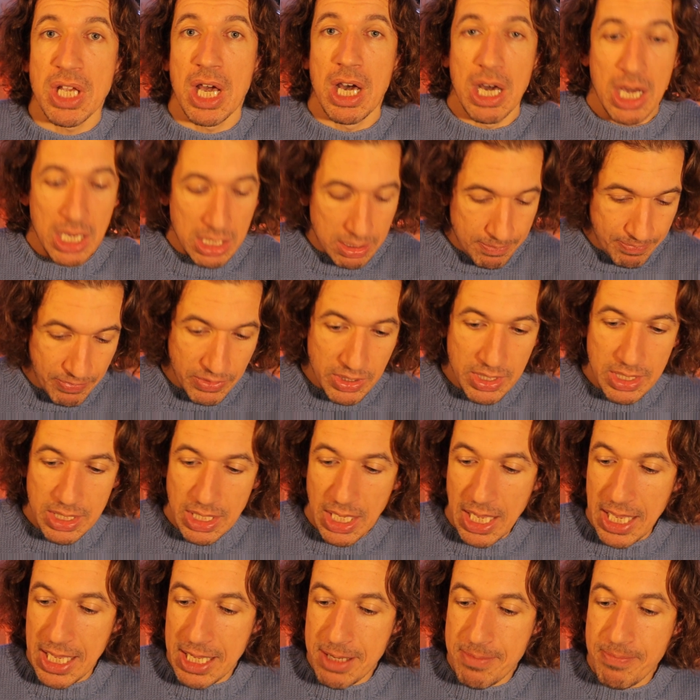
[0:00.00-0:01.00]
are
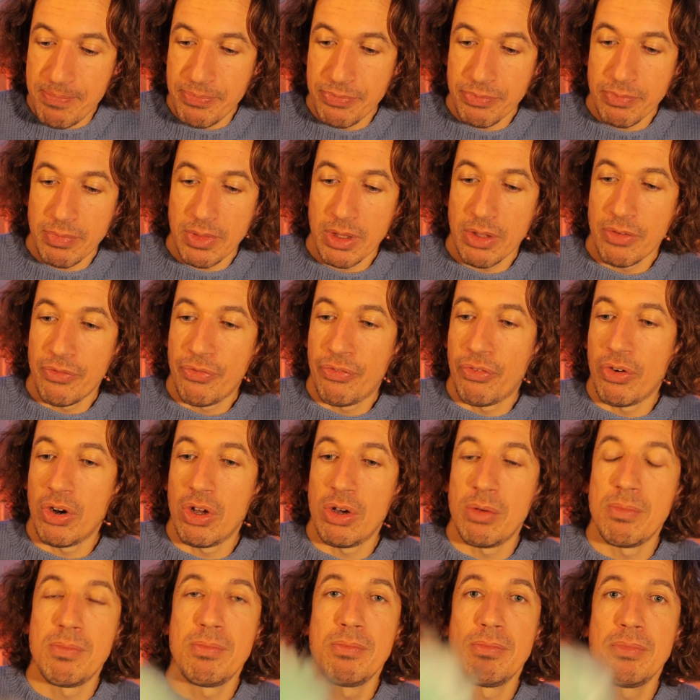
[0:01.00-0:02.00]

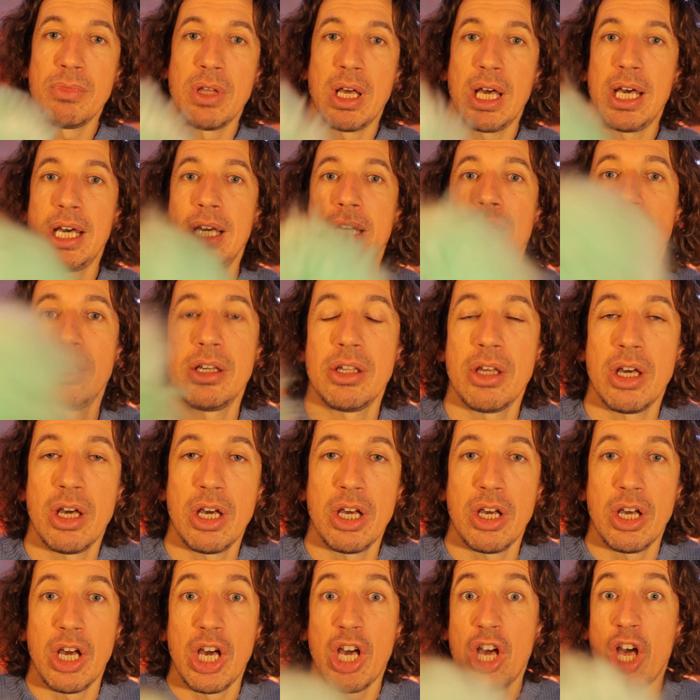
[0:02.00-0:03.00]
from
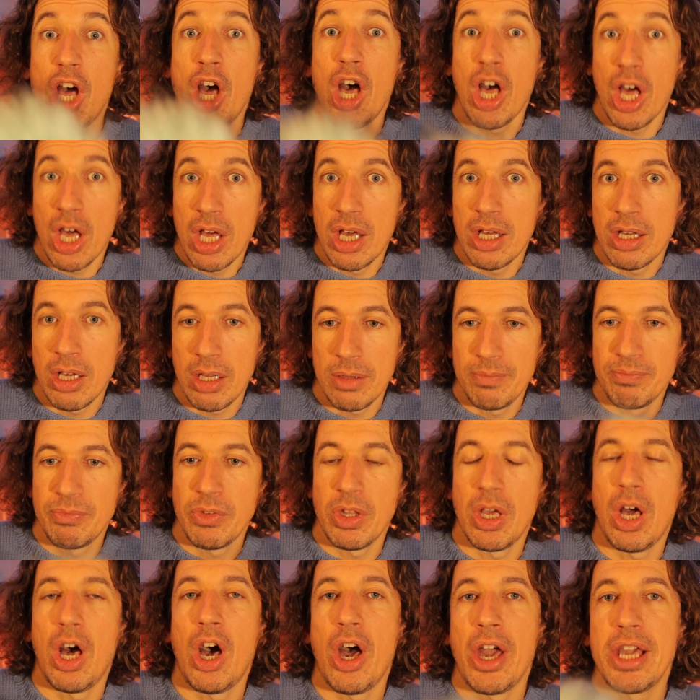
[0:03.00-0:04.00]
a
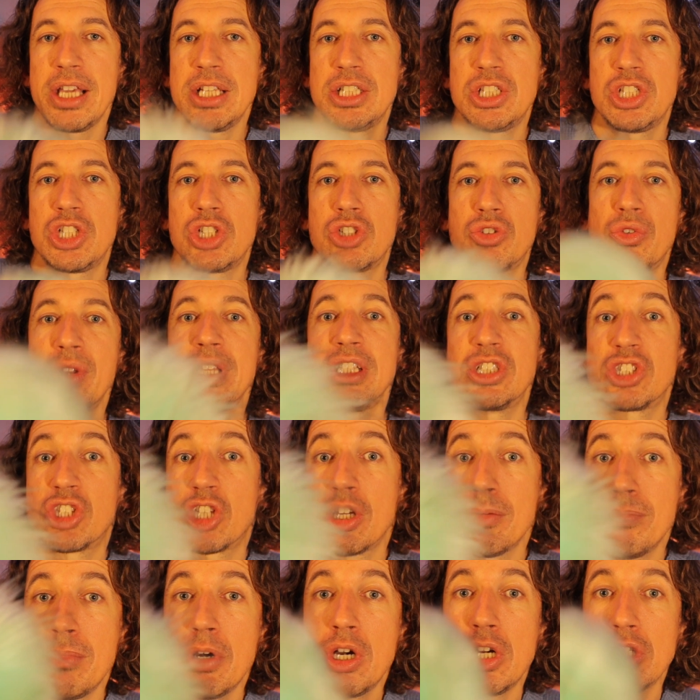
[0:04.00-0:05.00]
high street
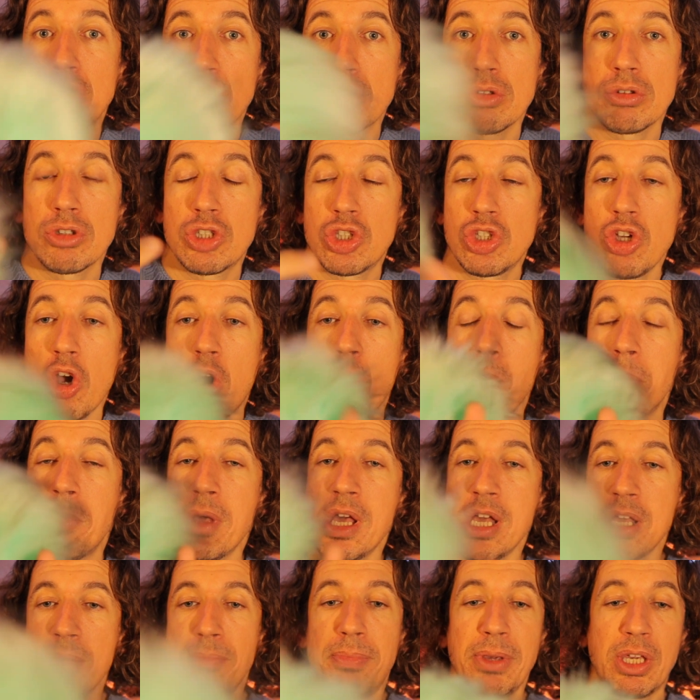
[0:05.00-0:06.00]
commercial shop,
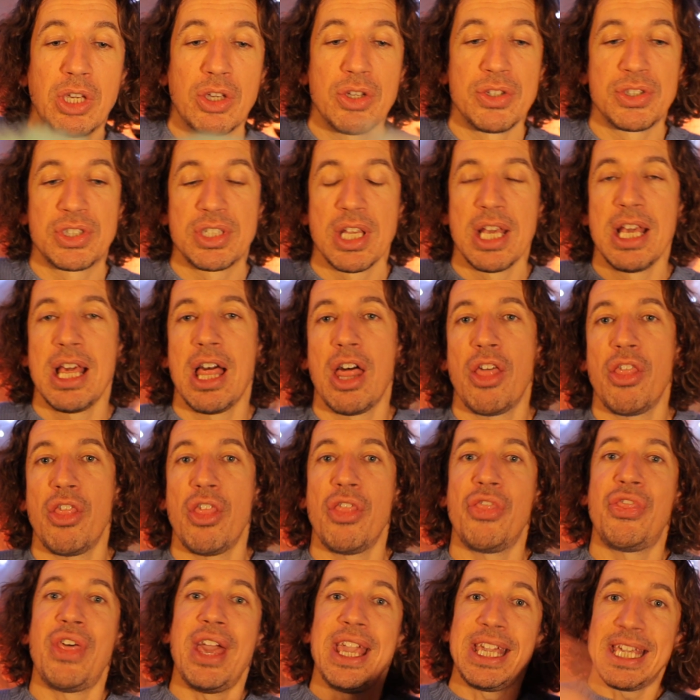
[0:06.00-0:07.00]
because
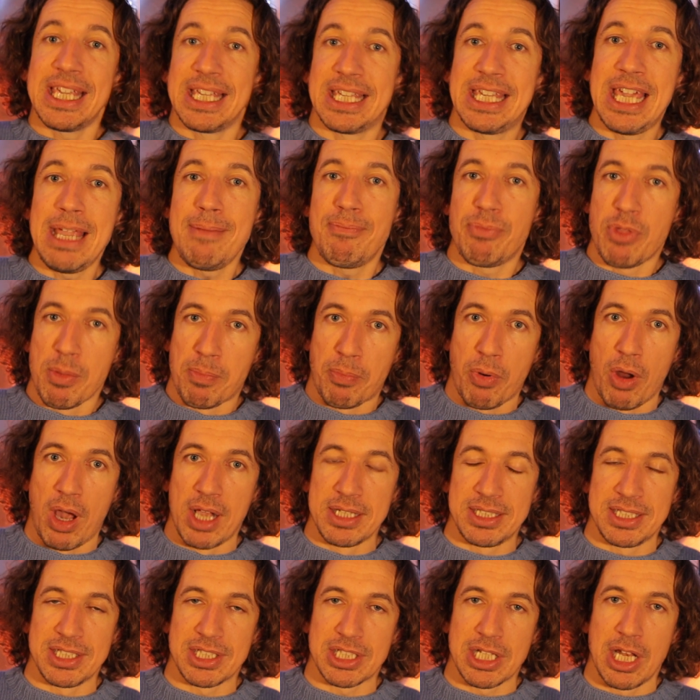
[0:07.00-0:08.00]
they can keep the
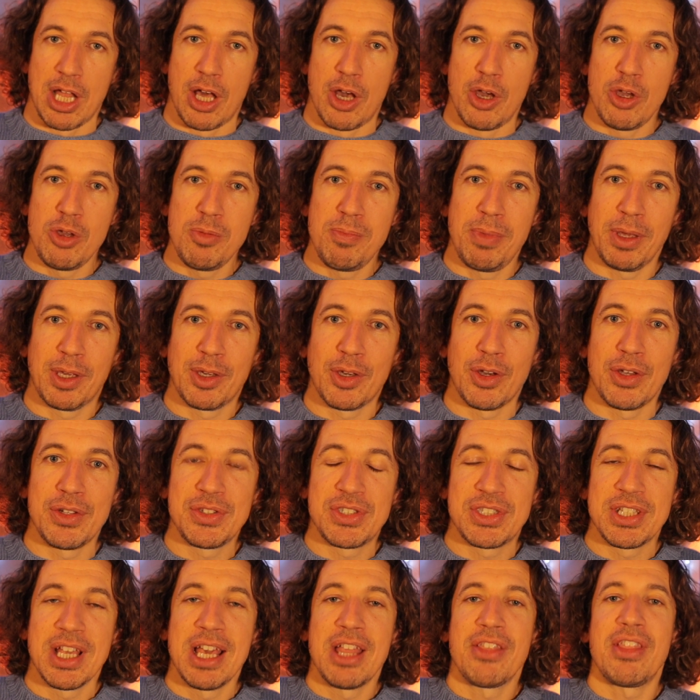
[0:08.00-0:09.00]
prices low
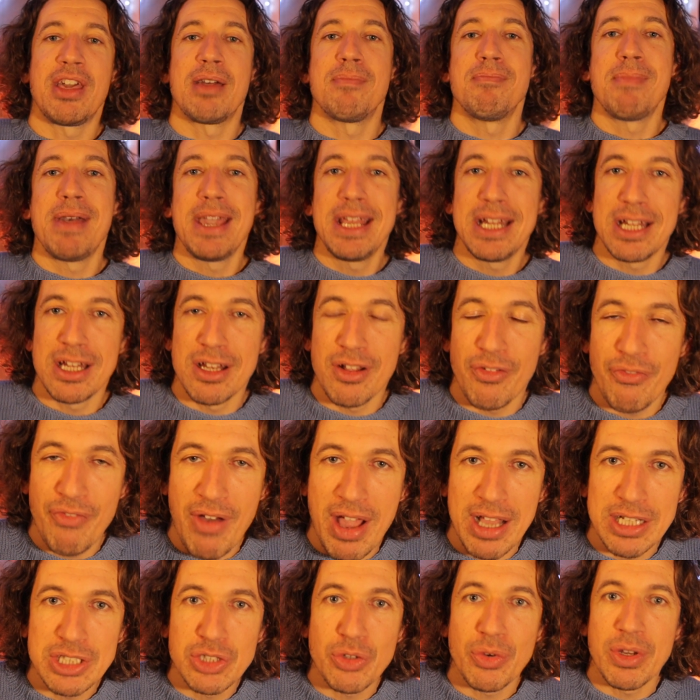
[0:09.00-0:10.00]
because they're made in a
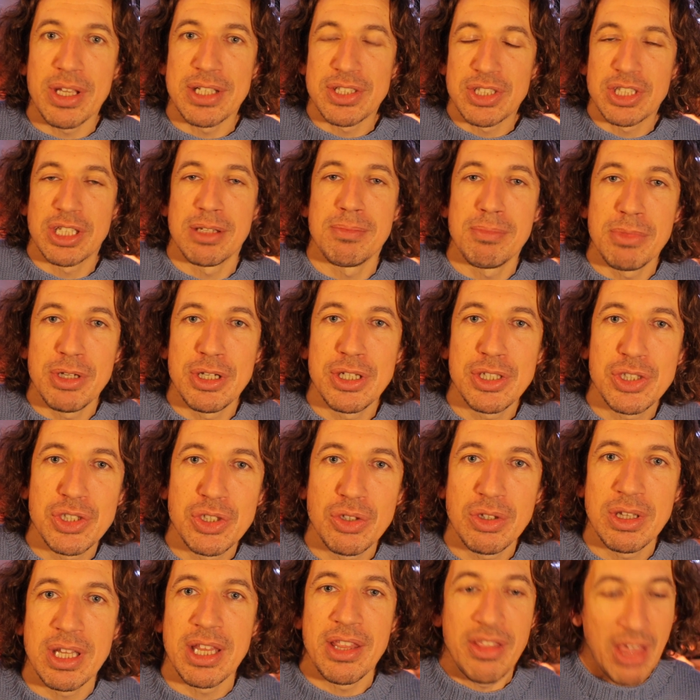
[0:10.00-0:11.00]
factory, it's
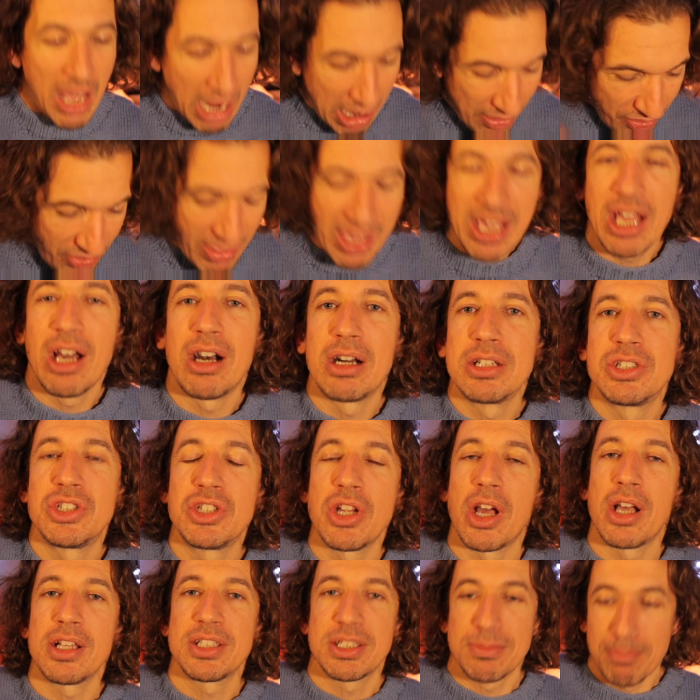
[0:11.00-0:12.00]
commercial, and they are
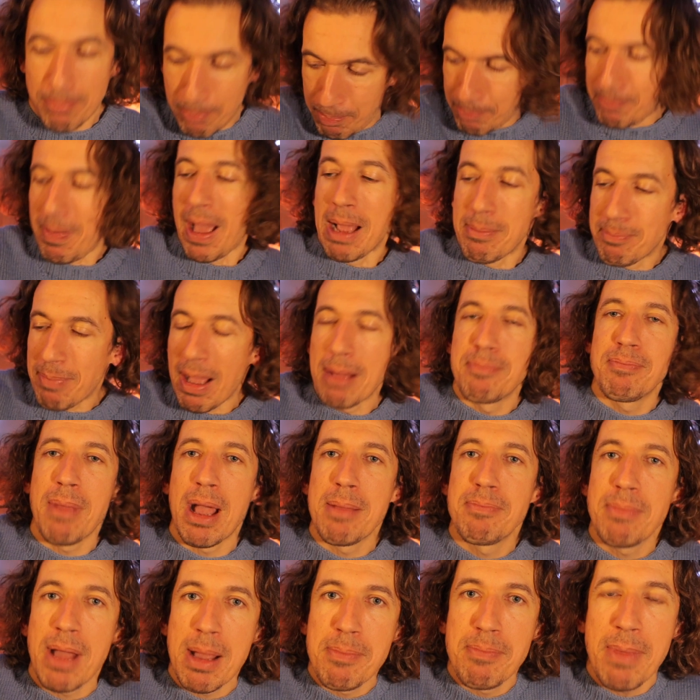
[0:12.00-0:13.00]
just bang, bang,
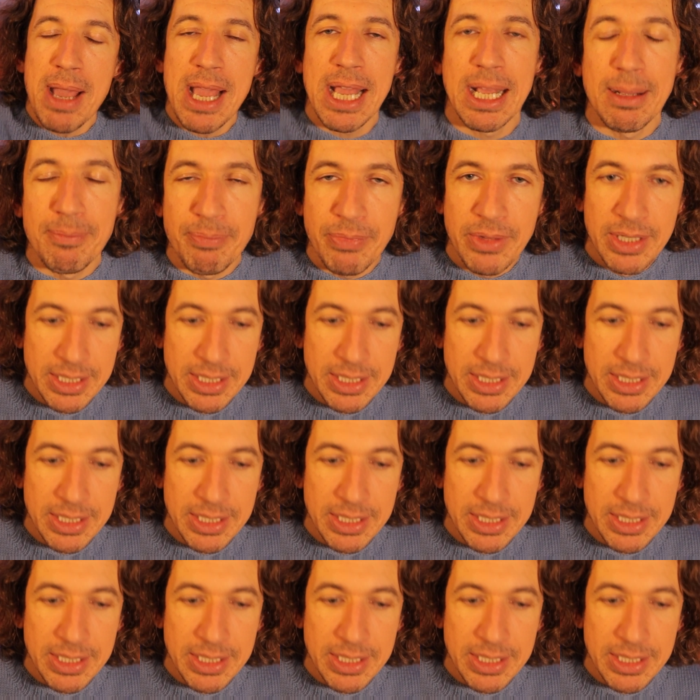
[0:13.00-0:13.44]
bang, bang, bang.